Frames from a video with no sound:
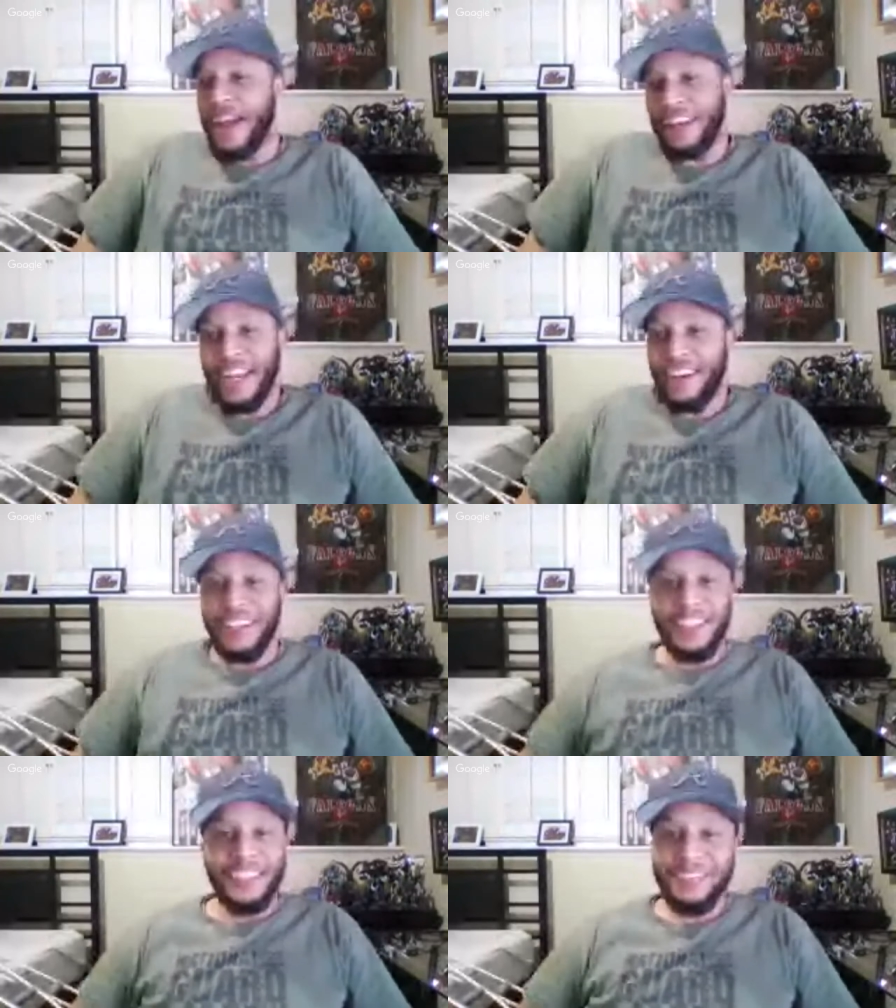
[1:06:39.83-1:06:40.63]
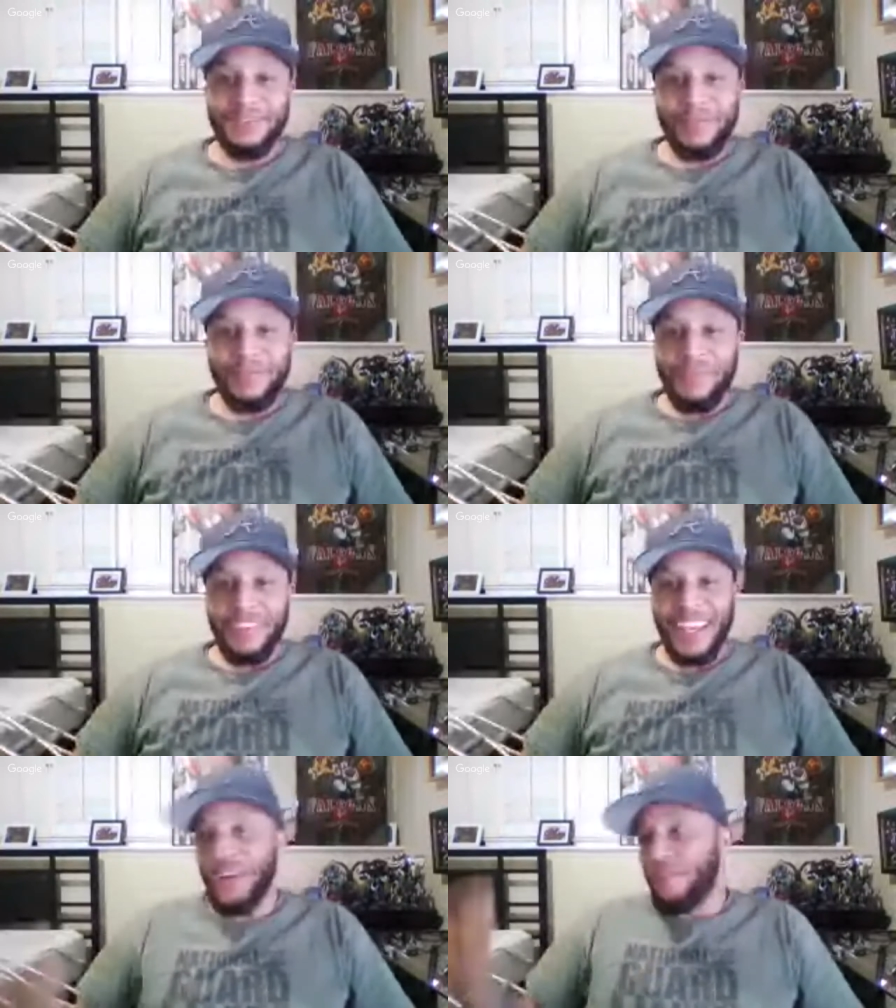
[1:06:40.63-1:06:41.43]
now, huh?
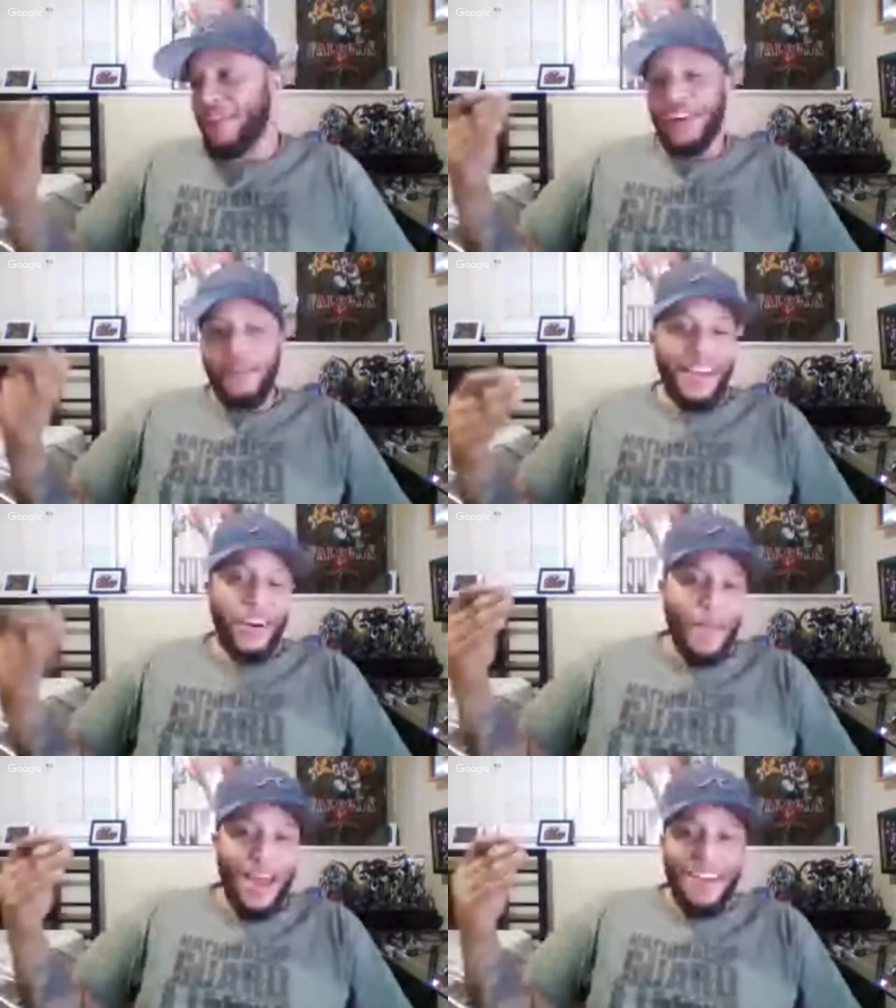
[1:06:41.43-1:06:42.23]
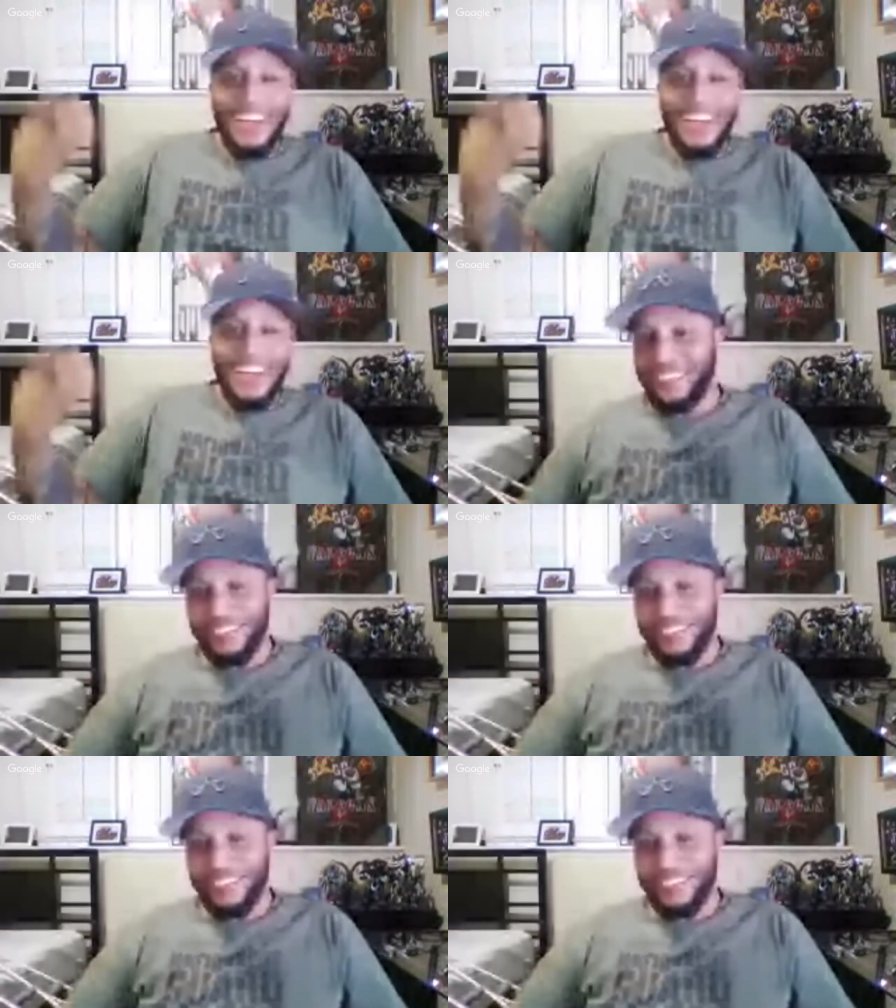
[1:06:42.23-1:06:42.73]
It don't matter now.